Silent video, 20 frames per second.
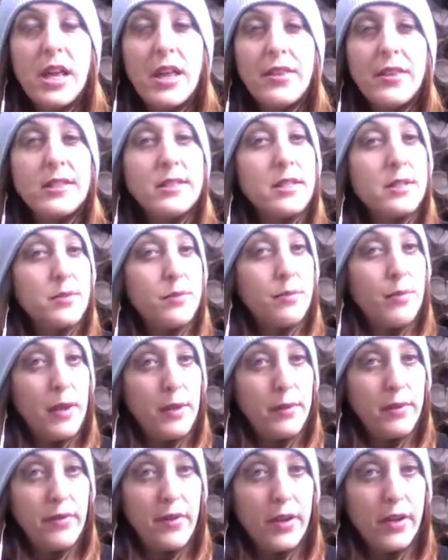and this is
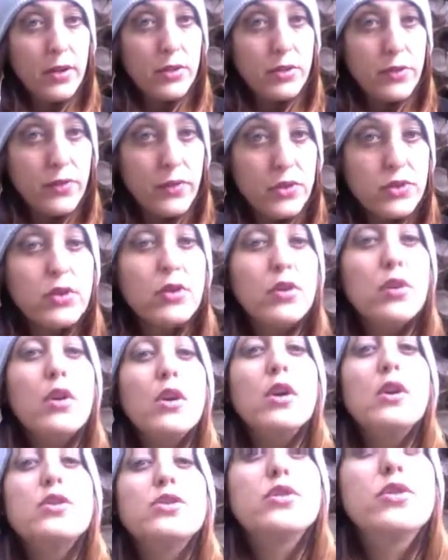maybe very controversial,
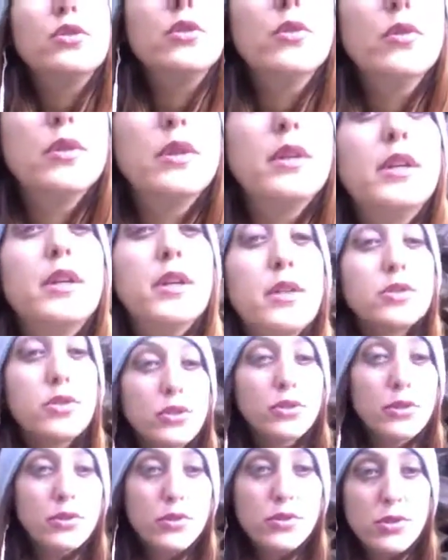to the
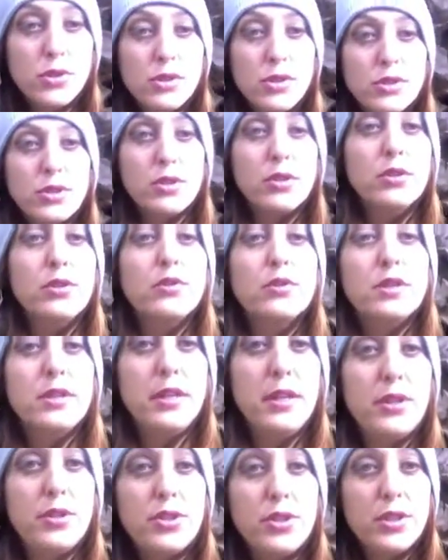delusions,
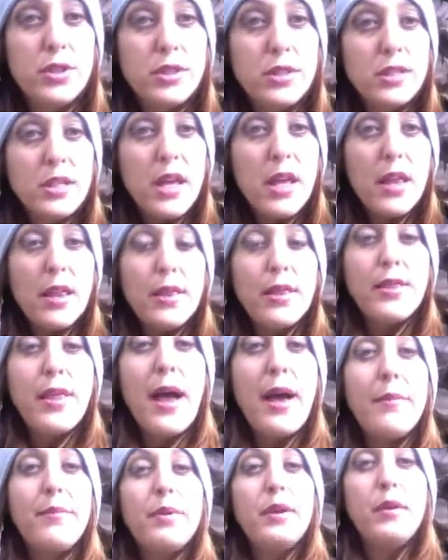hallucinations
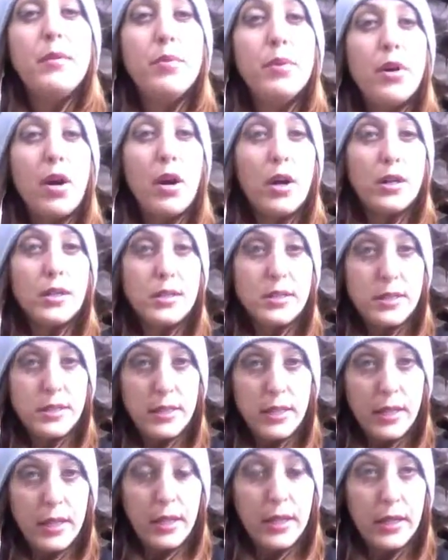that people are
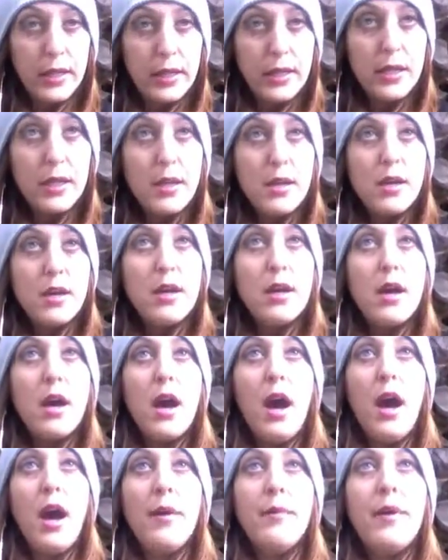seeing.
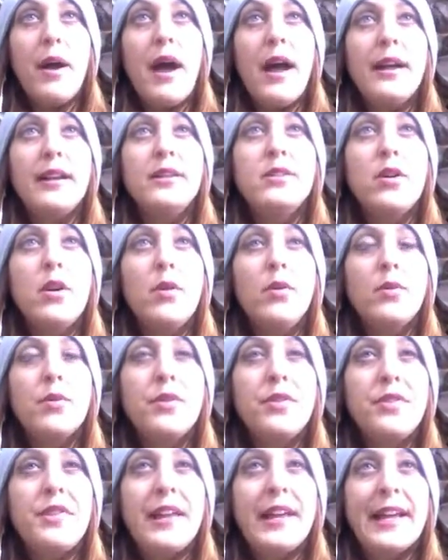I don't
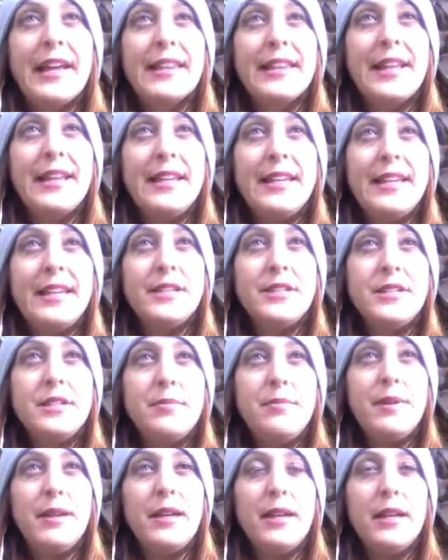think they need to
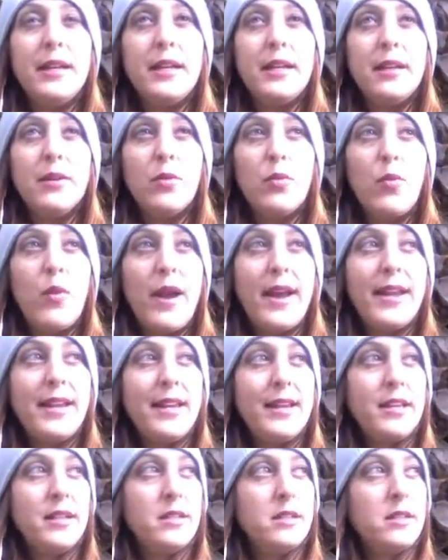be
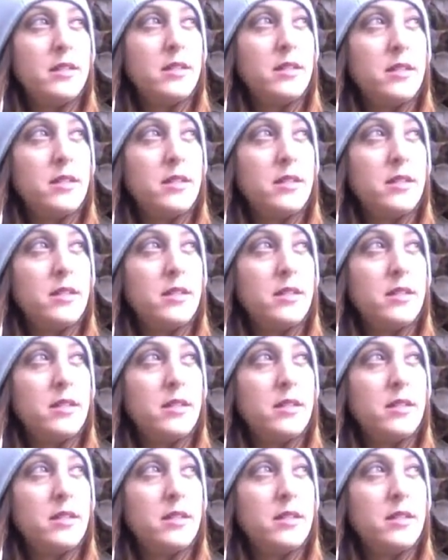weighted